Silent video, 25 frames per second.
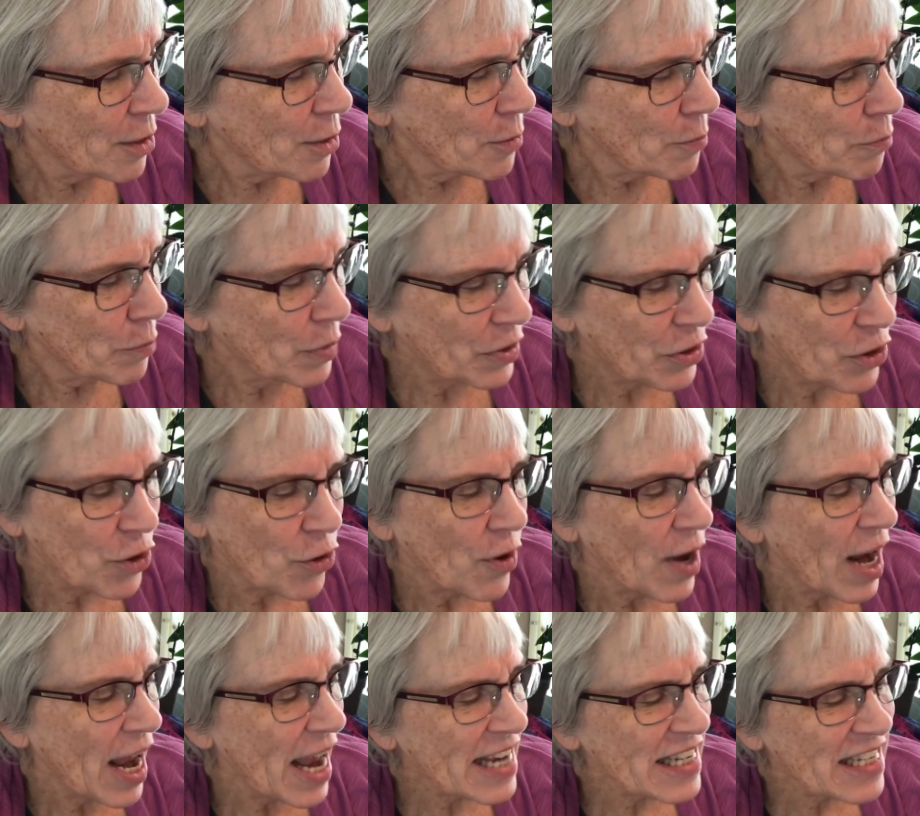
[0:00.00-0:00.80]
But there
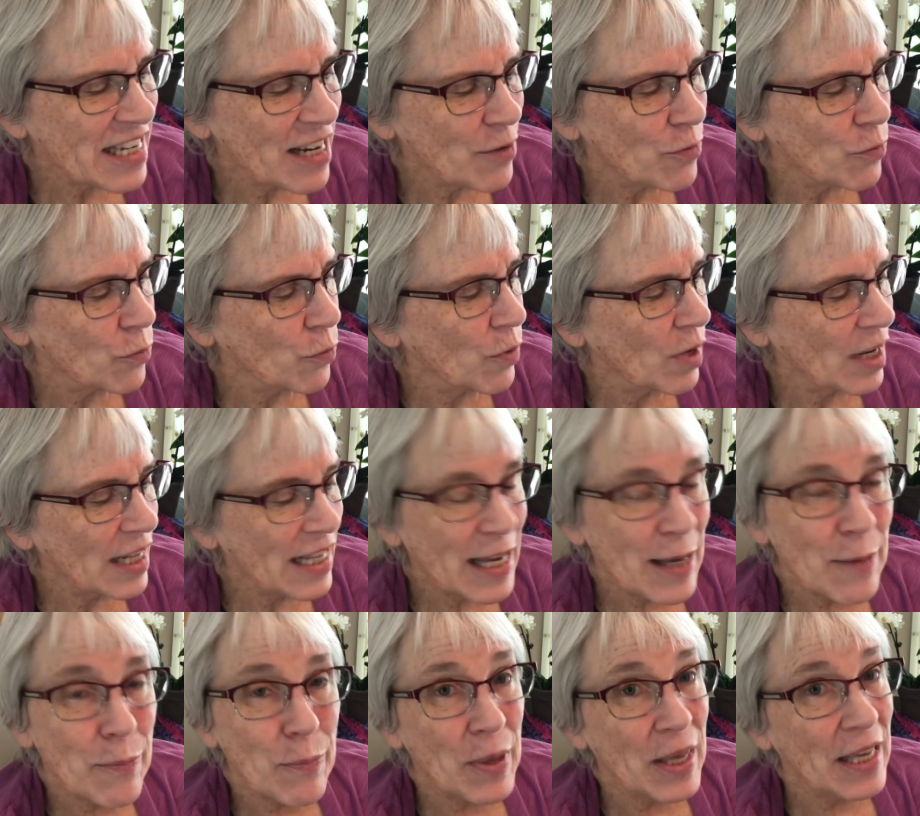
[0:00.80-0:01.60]
hasn't
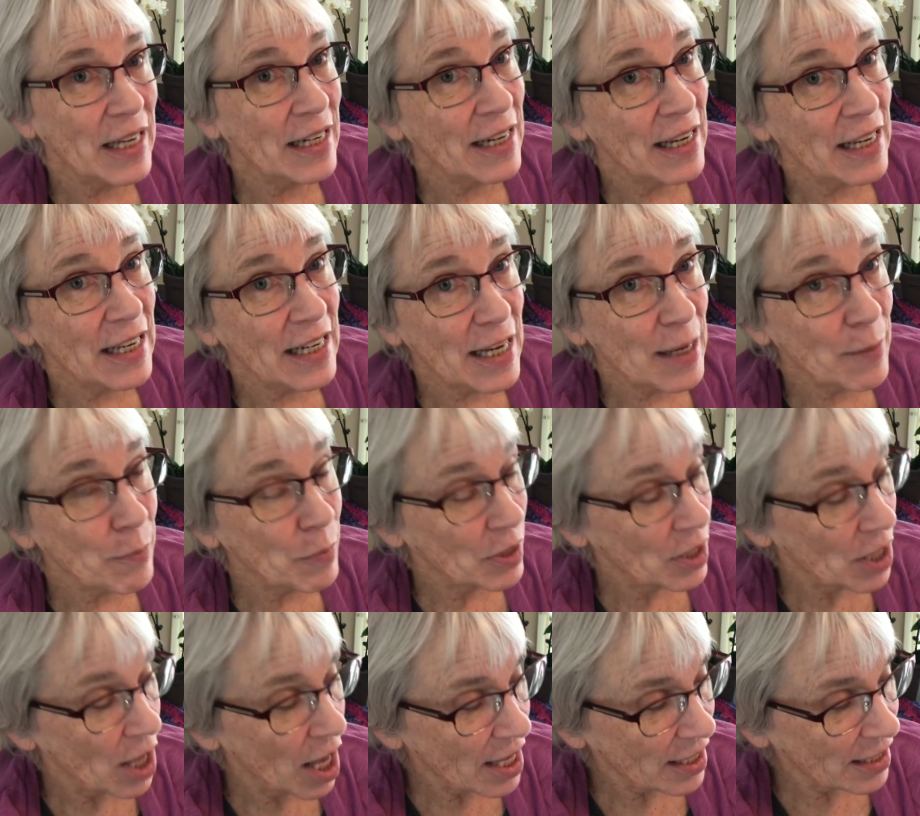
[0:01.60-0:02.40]
really been any
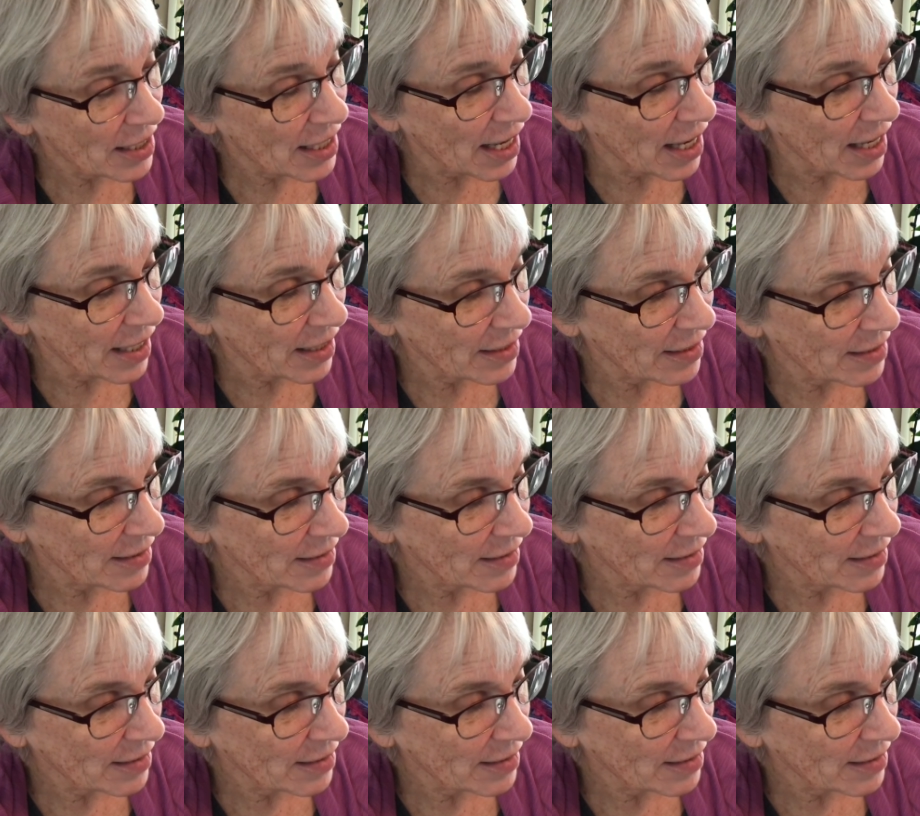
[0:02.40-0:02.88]
plot yet.